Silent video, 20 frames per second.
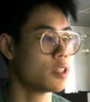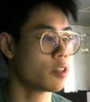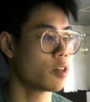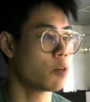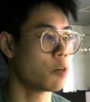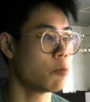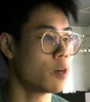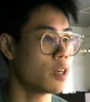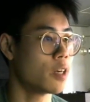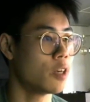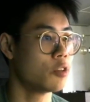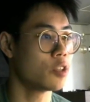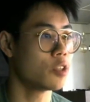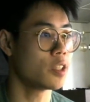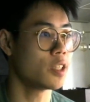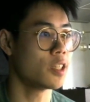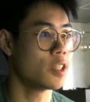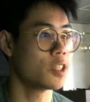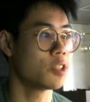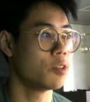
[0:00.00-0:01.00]
0 to 100
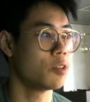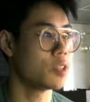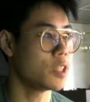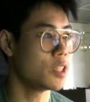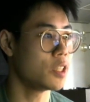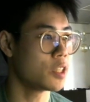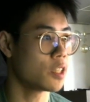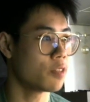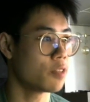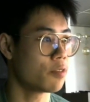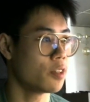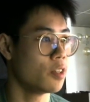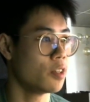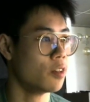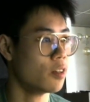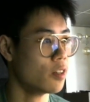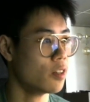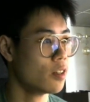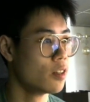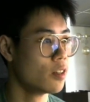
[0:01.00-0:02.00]
here, so it's easier for you.